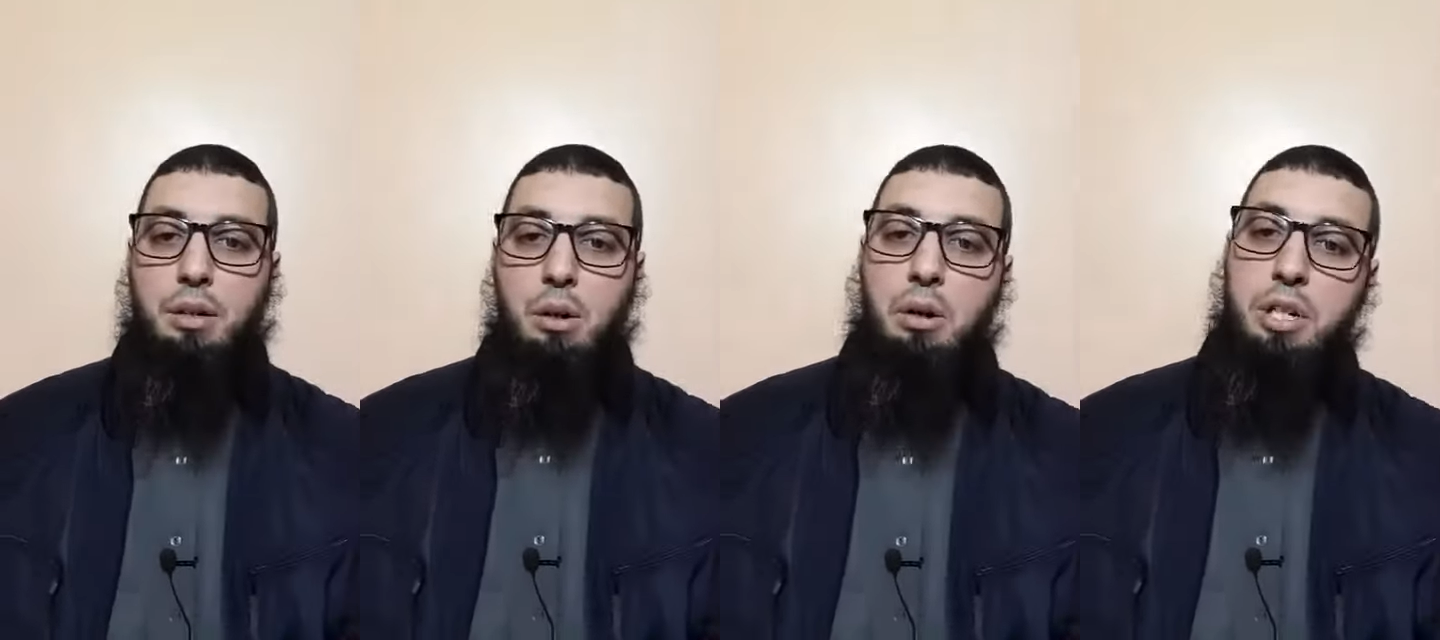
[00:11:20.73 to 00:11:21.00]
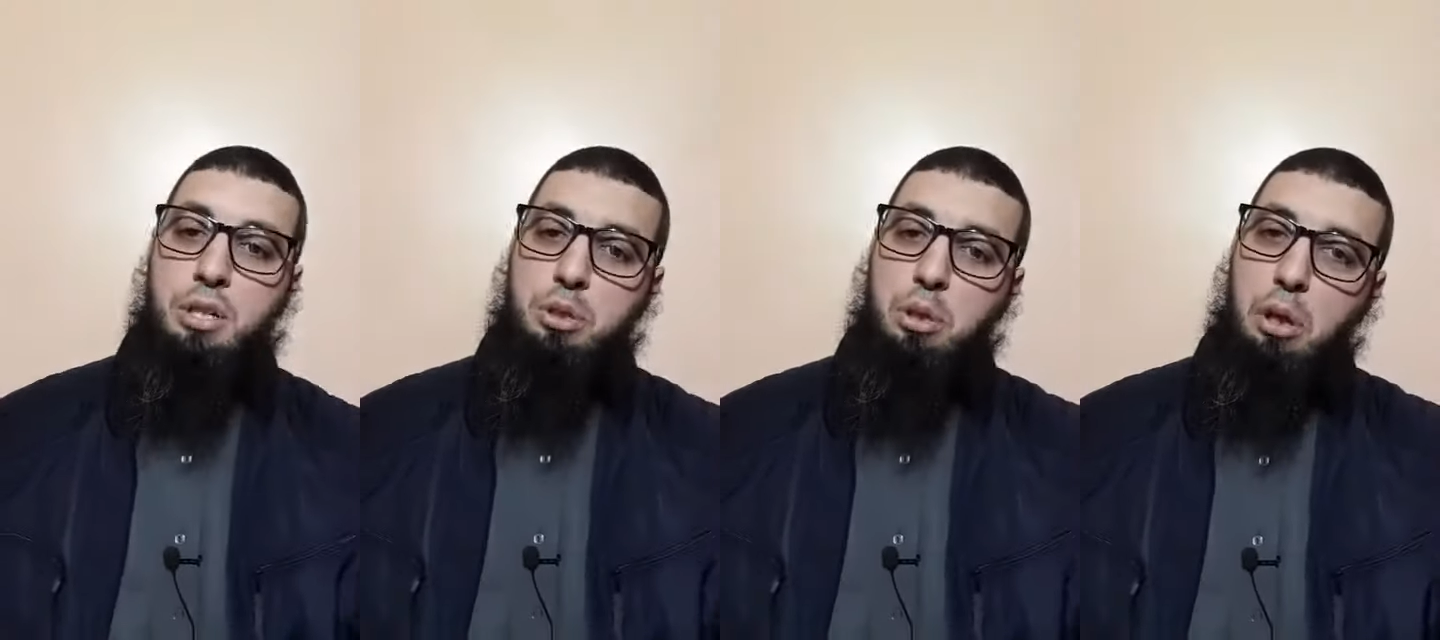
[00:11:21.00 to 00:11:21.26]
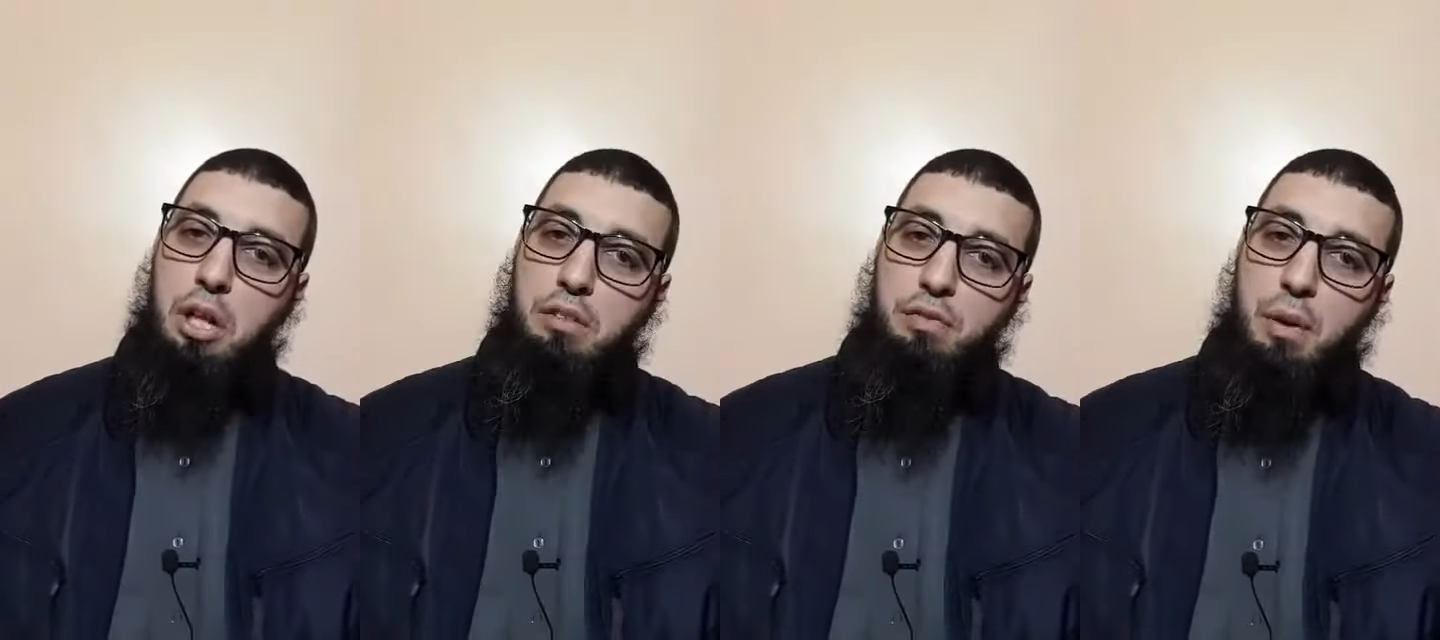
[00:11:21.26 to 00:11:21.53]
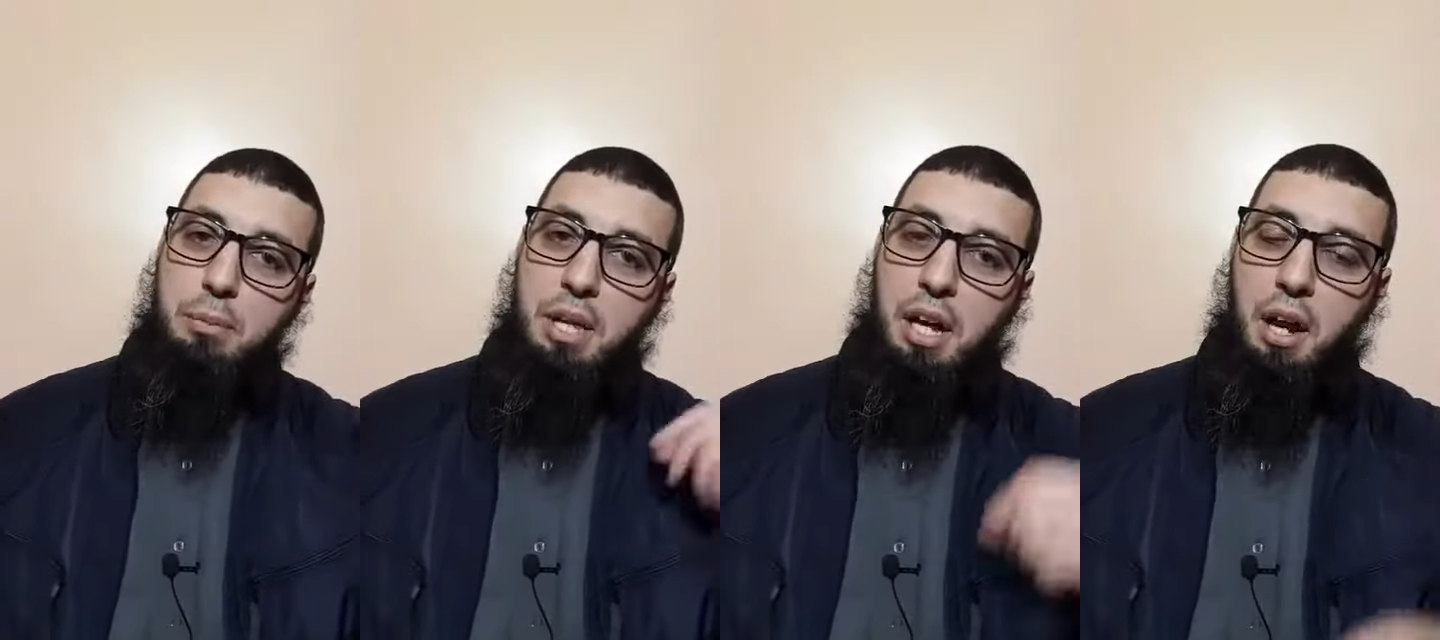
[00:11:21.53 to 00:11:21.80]
or he took it
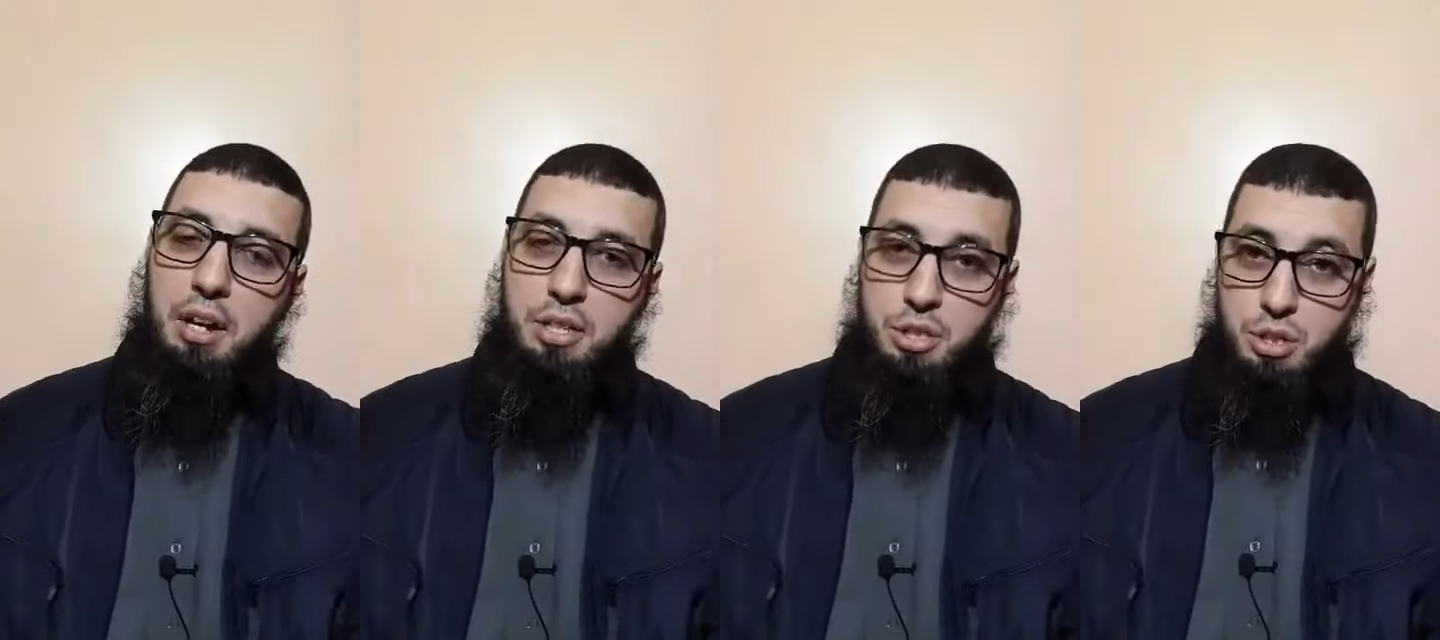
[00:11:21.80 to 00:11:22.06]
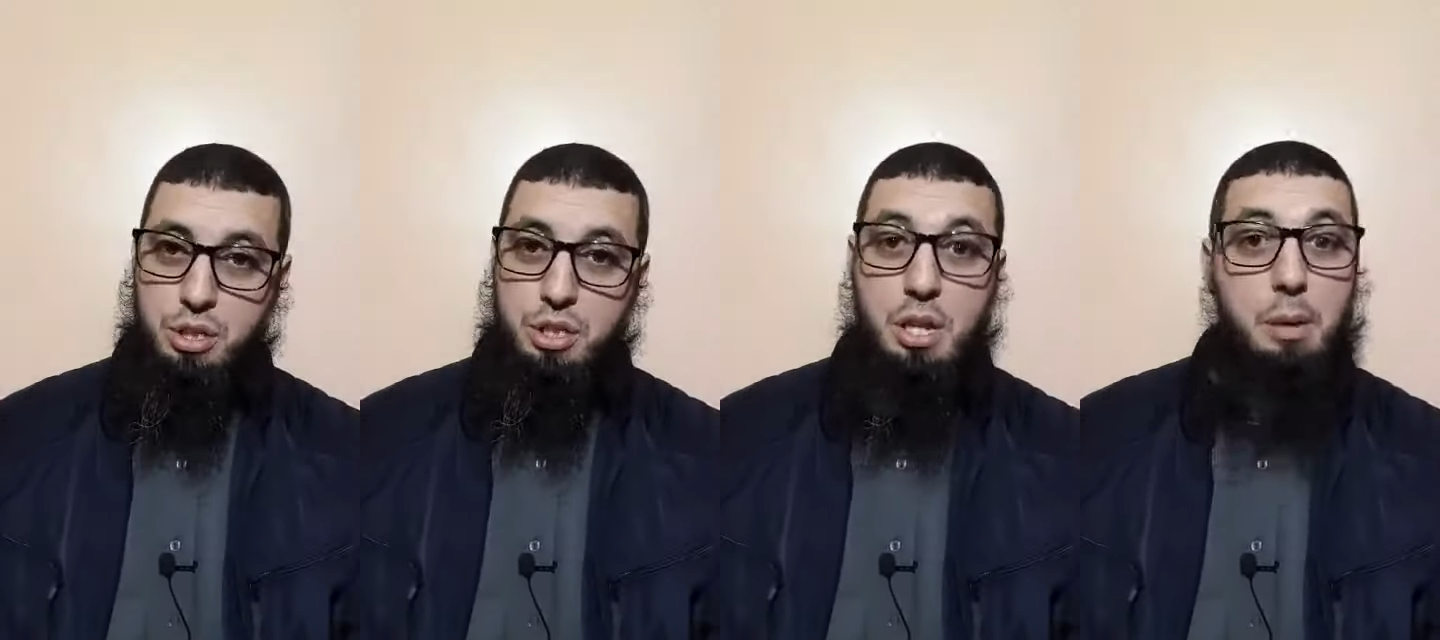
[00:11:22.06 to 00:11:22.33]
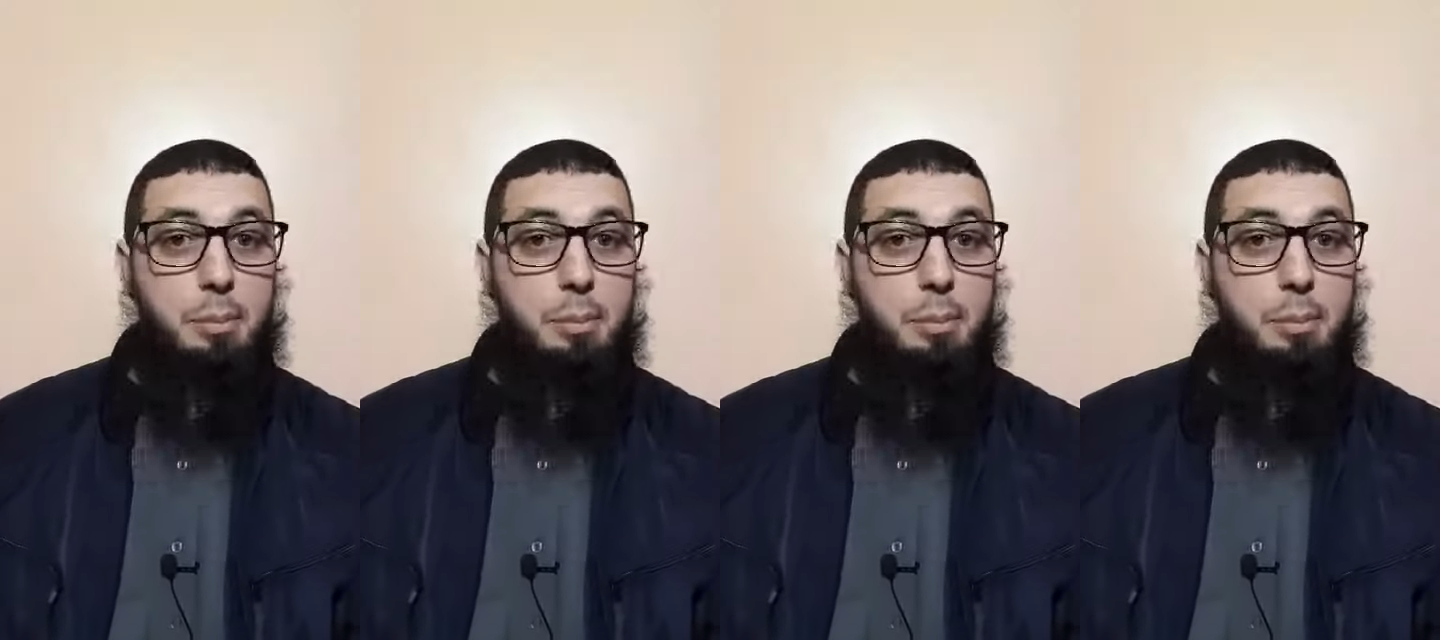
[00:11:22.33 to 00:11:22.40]
from the Christians.